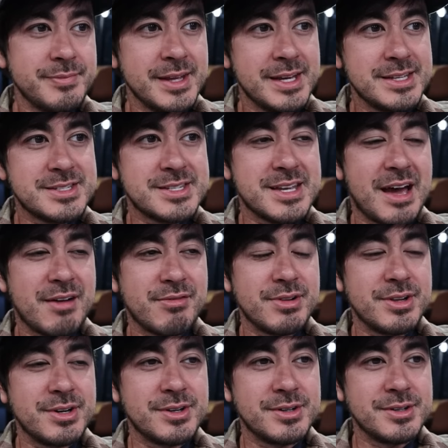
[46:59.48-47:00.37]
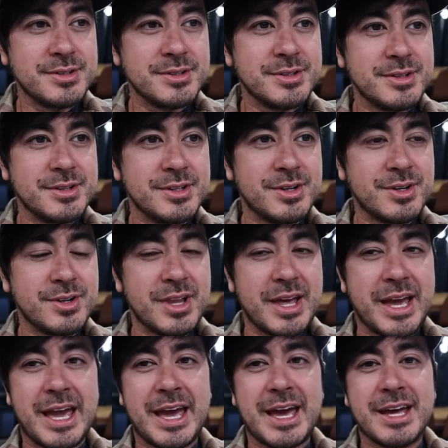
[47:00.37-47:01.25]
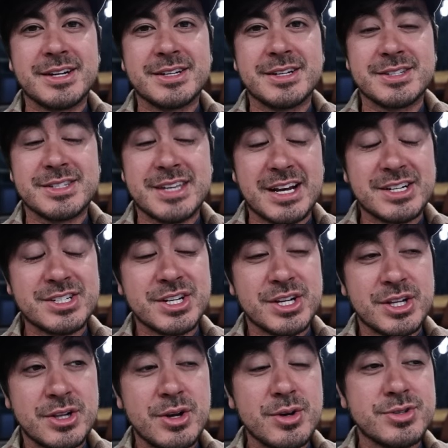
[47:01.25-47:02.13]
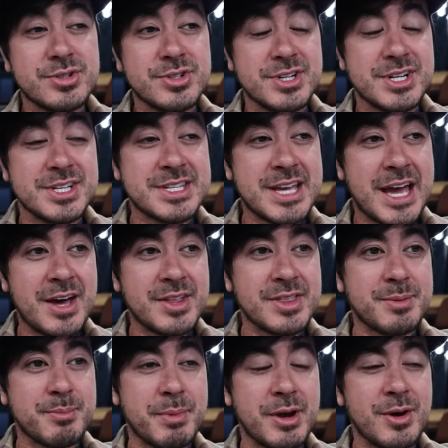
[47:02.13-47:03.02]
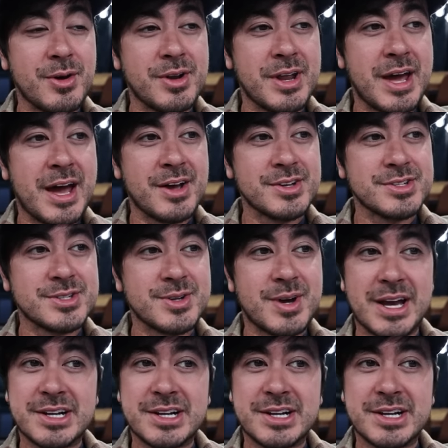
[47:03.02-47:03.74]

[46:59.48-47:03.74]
is to have a little, little land. It's actually closer to town than my old house, so